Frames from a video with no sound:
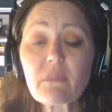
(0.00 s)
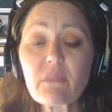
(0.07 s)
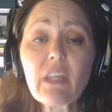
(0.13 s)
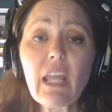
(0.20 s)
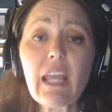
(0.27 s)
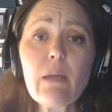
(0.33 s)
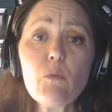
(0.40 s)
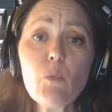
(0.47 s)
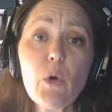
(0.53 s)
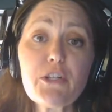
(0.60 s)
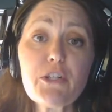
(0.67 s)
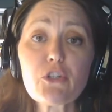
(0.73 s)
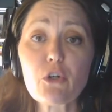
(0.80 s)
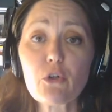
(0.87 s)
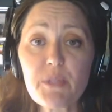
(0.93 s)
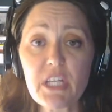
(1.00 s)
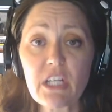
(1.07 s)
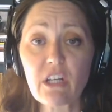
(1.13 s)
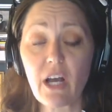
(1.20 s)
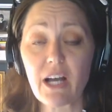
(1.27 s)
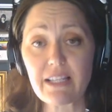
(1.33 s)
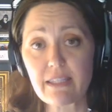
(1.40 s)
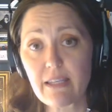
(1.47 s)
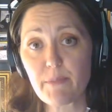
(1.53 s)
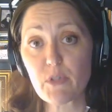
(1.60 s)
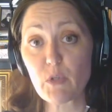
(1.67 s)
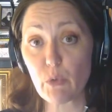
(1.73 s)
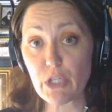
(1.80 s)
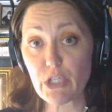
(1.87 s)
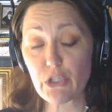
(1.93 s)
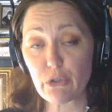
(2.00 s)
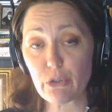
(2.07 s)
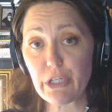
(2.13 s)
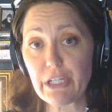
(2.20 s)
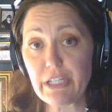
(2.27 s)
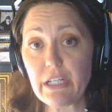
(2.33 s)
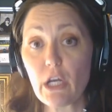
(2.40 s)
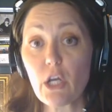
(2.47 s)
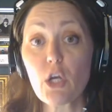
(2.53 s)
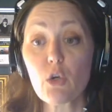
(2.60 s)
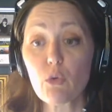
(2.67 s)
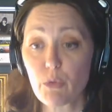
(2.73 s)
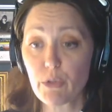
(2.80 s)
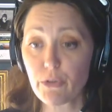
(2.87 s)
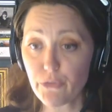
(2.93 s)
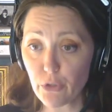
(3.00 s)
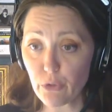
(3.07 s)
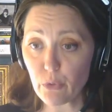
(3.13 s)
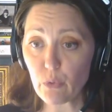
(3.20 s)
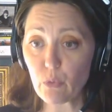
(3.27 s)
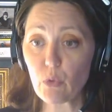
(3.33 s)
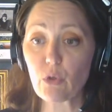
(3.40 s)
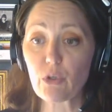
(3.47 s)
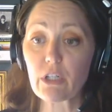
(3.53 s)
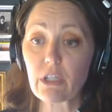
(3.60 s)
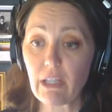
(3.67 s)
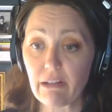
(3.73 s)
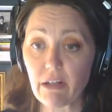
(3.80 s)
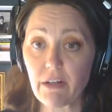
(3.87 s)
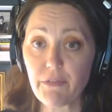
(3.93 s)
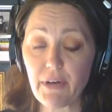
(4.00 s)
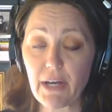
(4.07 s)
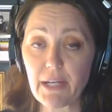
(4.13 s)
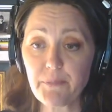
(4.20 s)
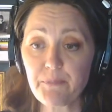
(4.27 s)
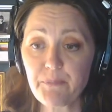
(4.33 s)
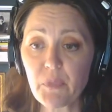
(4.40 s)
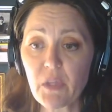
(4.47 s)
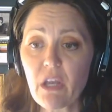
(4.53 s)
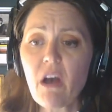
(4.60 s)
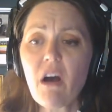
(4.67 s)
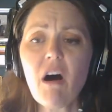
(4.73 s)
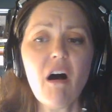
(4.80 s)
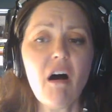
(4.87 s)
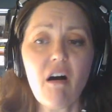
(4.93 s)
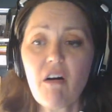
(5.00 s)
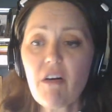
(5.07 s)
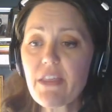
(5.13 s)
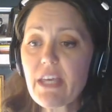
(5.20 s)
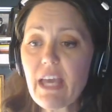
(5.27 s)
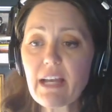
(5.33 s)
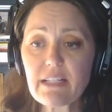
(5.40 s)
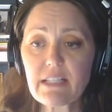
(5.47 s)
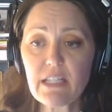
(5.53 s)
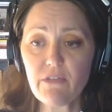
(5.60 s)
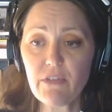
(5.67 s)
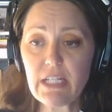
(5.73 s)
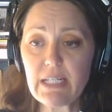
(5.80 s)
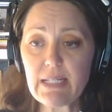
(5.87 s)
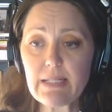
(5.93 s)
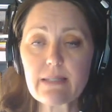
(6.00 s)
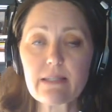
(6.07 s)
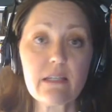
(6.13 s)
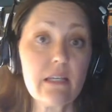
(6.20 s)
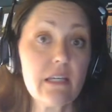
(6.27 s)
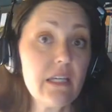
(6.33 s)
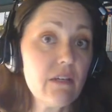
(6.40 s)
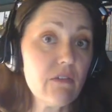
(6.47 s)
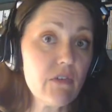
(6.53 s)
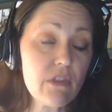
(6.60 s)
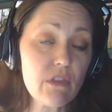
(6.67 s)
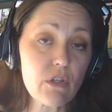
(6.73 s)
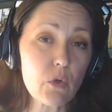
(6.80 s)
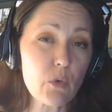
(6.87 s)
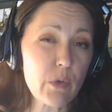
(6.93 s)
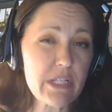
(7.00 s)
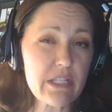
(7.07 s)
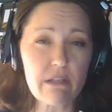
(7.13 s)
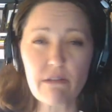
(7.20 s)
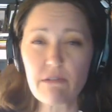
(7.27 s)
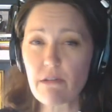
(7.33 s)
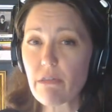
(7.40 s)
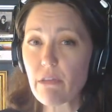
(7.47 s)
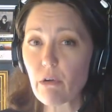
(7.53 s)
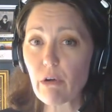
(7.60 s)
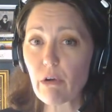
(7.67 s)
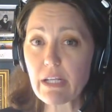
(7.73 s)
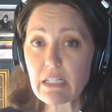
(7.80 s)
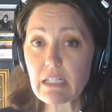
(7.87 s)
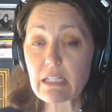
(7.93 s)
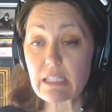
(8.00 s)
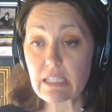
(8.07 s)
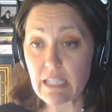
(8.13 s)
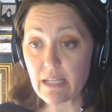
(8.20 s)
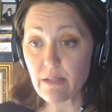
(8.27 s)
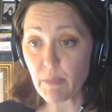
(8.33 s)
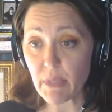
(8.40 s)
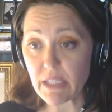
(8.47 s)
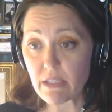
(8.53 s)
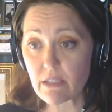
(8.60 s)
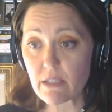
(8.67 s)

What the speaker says: and what terms and concepts we should review or clarify. All the activities, even the quizzes and the graded assignments,